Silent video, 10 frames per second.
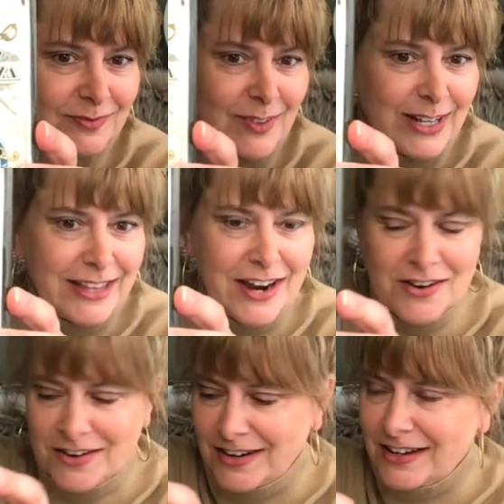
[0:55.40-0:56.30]
right
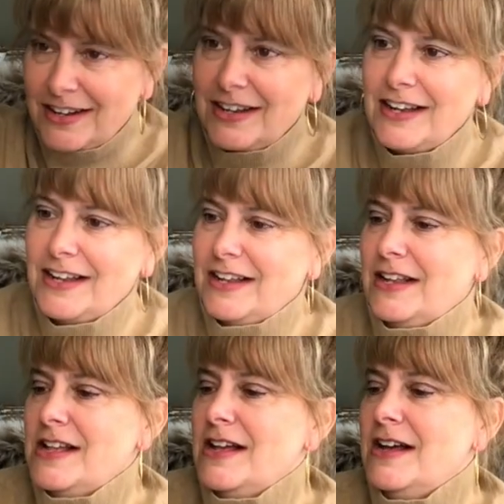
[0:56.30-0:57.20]
there.
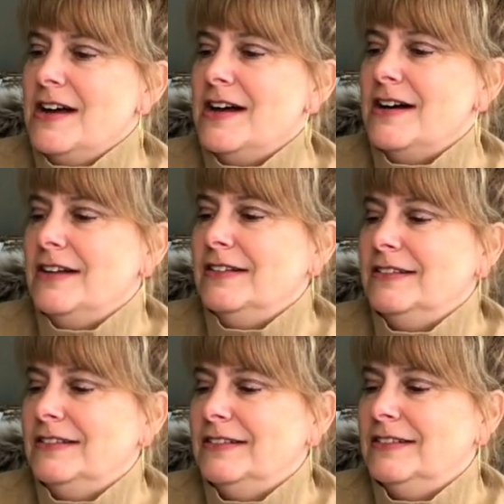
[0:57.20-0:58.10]
Uh,
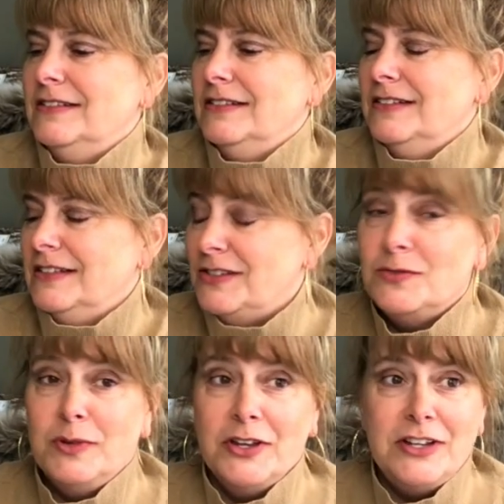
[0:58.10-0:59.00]
this is
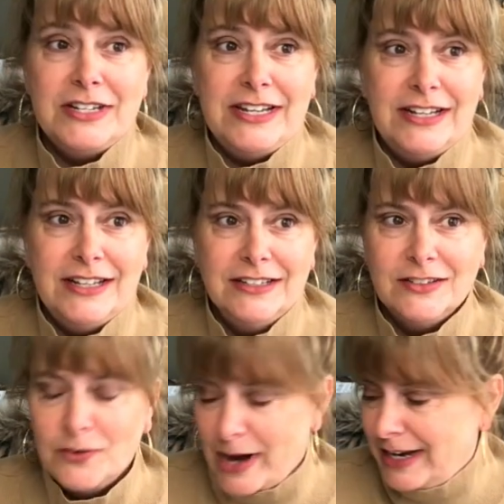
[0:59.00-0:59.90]
really good tequila.
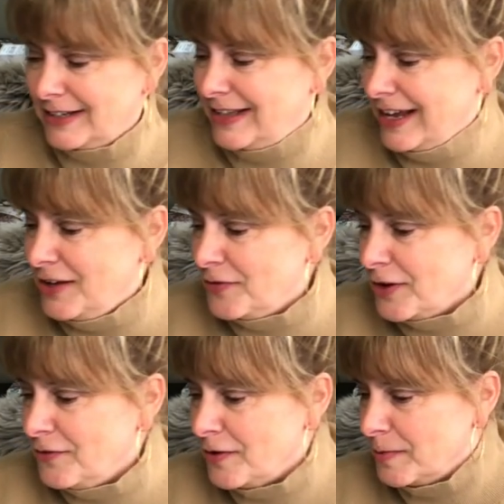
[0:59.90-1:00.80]
Great. Thank you for
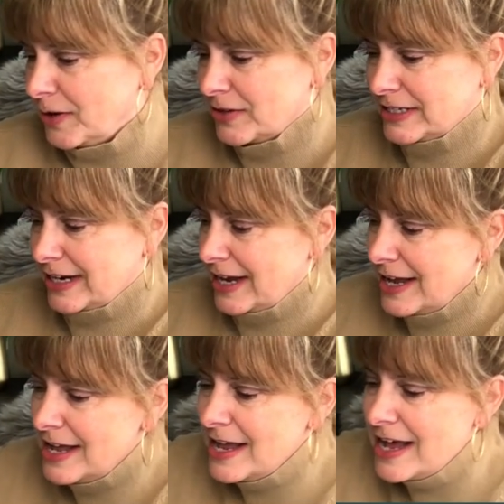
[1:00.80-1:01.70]
confirming, Christina.
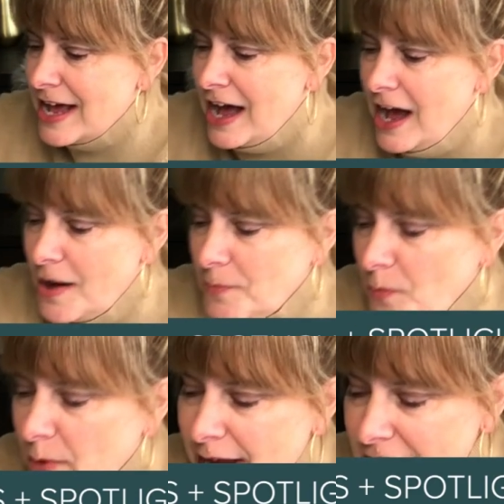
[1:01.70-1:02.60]
Um,
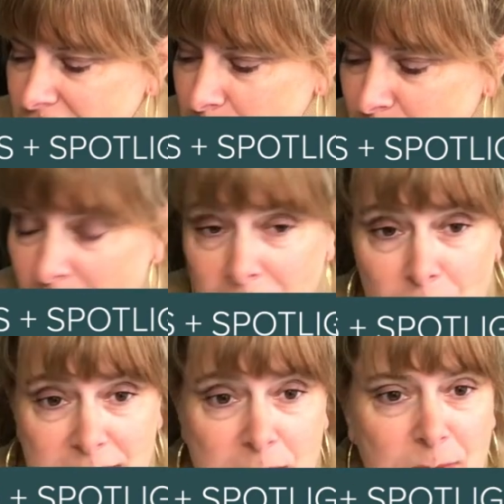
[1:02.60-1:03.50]
we actually put out a
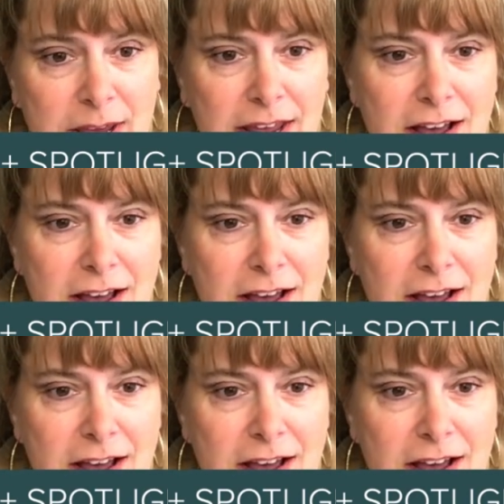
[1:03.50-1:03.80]
recipe,